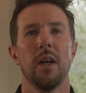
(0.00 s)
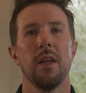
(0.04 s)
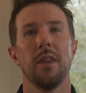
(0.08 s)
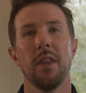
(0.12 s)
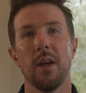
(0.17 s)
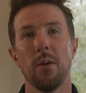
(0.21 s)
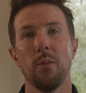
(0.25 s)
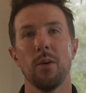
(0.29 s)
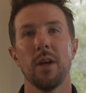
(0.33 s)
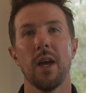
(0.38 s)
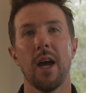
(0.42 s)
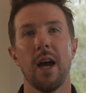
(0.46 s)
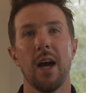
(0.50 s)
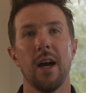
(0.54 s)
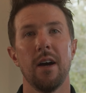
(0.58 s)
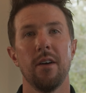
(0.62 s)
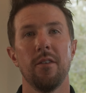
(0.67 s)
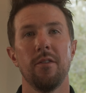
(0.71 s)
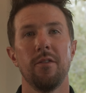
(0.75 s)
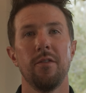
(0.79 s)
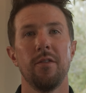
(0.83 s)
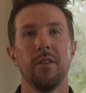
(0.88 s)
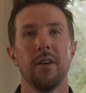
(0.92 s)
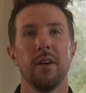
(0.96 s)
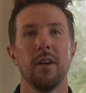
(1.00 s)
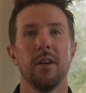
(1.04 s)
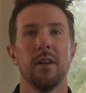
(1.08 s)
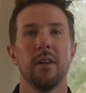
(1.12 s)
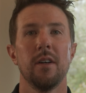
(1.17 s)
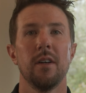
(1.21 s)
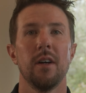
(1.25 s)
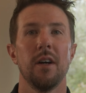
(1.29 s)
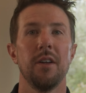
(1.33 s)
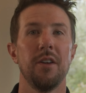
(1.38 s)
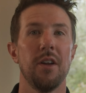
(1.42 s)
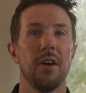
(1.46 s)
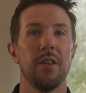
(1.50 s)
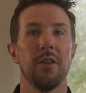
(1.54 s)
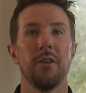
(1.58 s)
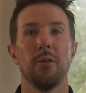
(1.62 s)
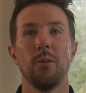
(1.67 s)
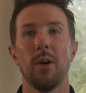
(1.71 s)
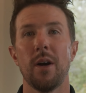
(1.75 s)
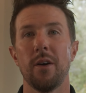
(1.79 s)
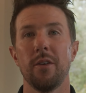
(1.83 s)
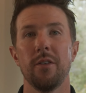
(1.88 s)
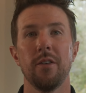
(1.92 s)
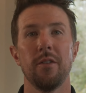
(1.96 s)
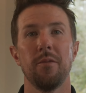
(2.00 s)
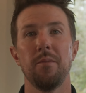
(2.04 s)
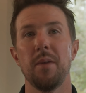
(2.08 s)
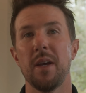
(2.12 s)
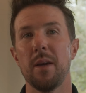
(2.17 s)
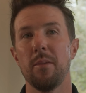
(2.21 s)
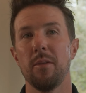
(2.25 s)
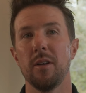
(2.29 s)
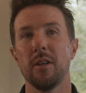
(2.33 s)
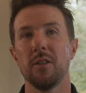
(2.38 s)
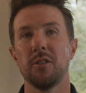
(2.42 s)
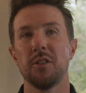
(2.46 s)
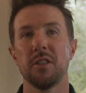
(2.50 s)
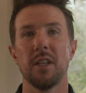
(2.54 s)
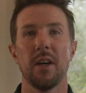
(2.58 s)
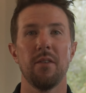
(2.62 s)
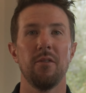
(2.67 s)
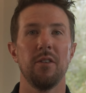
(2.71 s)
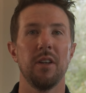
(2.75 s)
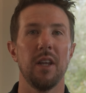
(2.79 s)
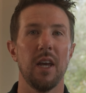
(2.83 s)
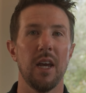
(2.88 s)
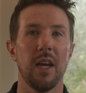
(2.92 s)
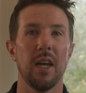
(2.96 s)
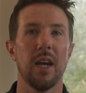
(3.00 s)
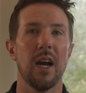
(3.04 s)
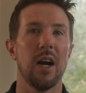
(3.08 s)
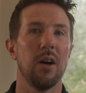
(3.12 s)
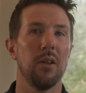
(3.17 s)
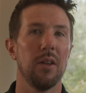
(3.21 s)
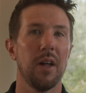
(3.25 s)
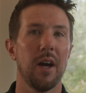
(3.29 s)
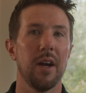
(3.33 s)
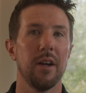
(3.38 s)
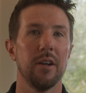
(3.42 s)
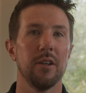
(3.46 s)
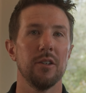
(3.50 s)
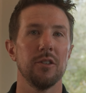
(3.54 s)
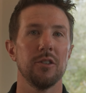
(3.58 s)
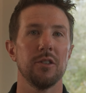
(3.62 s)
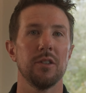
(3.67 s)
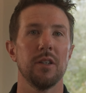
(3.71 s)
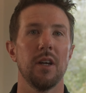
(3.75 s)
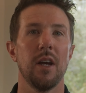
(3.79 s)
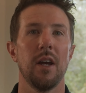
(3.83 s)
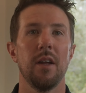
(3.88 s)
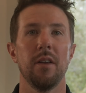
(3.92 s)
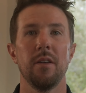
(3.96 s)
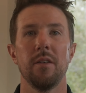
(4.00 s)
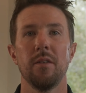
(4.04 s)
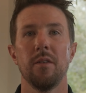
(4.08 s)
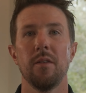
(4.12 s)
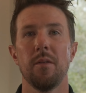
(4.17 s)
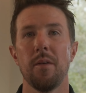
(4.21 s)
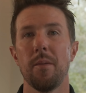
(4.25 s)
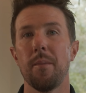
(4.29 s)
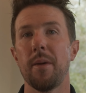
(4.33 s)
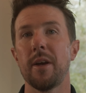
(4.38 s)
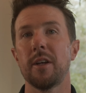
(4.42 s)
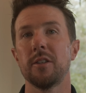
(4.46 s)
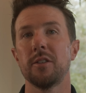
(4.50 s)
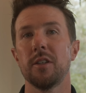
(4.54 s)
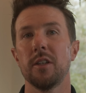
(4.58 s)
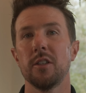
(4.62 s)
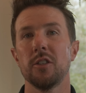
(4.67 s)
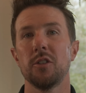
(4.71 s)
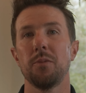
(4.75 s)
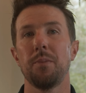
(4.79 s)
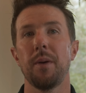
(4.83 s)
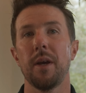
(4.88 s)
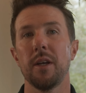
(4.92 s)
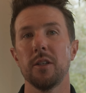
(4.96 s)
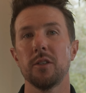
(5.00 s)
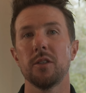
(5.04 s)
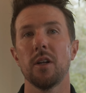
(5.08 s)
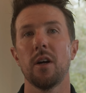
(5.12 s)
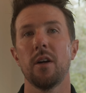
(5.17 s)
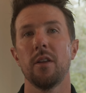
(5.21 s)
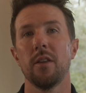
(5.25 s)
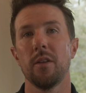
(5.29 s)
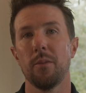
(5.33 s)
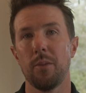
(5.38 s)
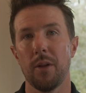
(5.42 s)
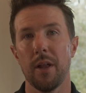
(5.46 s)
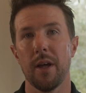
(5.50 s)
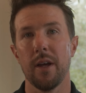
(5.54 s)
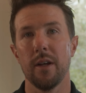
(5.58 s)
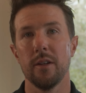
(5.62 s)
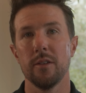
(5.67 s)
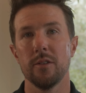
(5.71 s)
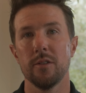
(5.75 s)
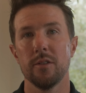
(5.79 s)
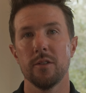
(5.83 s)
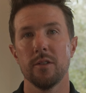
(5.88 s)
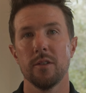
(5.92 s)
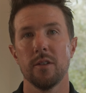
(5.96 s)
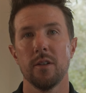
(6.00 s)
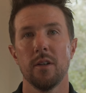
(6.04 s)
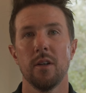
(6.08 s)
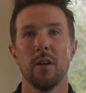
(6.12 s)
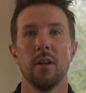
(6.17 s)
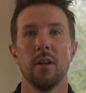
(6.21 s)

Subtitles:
then we have another round of maybe 7, 8 outliers, and they make sense based on the plans.